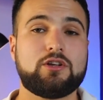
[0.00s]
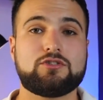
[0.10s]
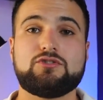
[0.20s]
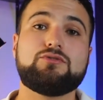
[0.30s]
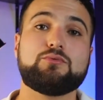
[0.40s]

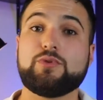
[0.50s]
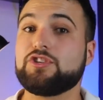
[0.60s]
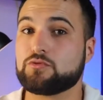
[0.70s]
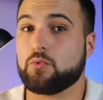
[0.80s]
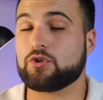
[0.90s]
to
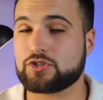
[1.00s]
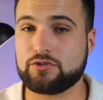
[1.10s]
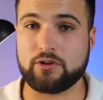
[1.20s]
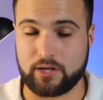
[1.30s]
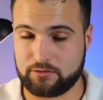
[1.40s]
reach more,
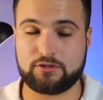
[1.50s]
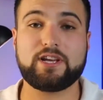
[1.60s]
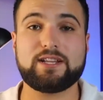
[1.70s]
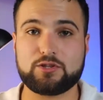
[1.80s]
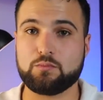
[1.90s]
to
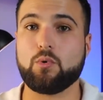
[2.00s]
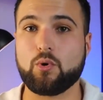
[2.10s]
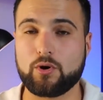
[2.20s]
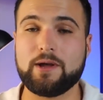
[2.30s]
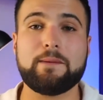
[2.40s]
get to
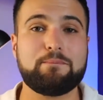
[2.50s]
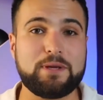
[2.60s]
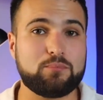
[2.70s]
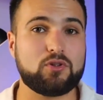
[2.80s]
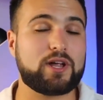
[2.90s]
more
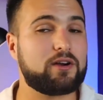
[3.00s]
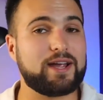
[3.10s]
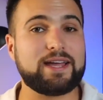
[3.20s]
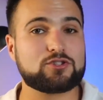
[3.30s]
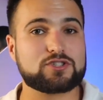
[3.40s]
people that are
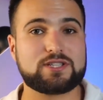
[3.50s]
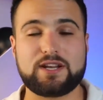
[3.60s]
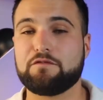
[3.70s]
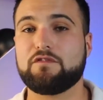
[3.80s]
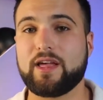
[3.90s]
interested
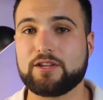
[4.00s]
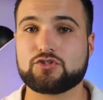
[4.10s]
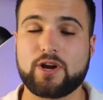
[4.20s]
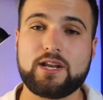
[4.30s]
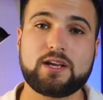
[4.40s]
in flight
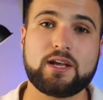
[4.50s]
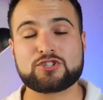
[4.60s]
training.